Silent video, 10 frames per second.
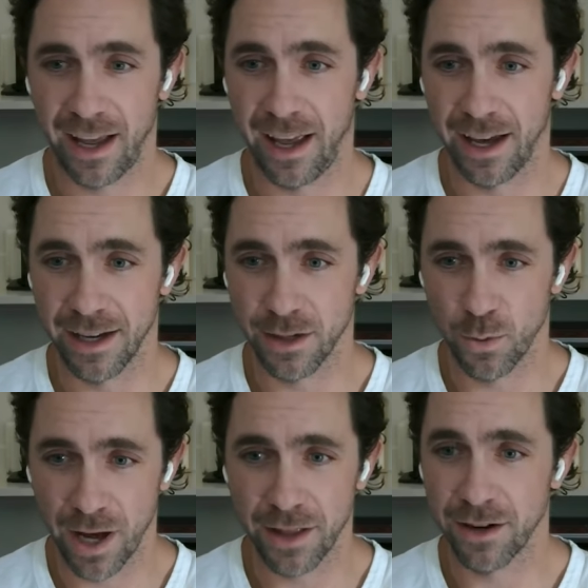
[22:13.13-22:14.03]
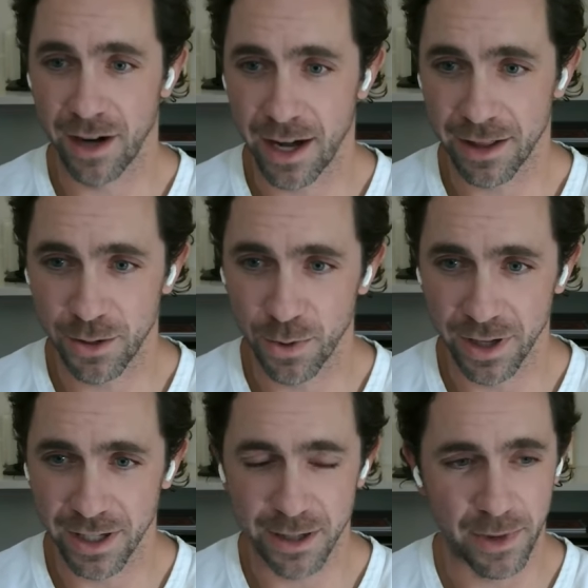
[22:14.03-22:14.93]
and whether or not they're
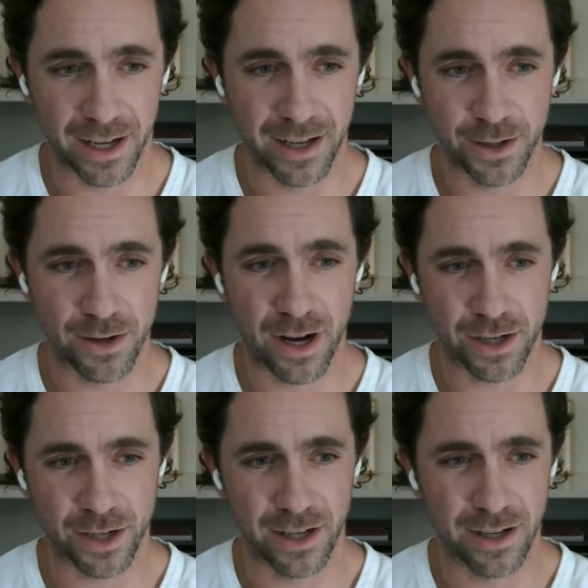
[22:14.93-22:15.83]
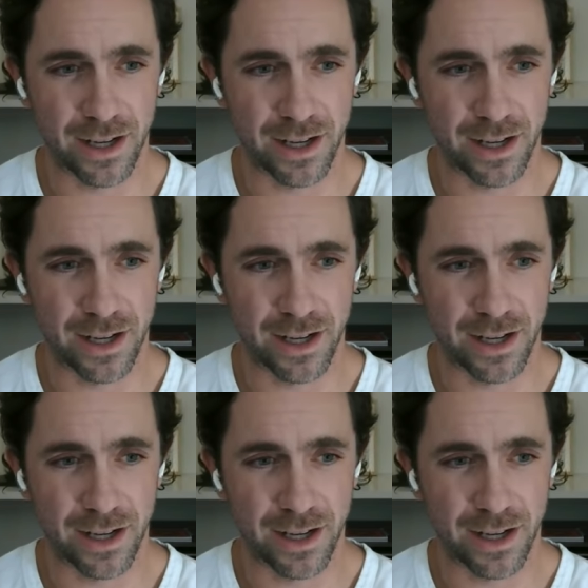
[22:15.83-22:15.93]
willing to make an introduction.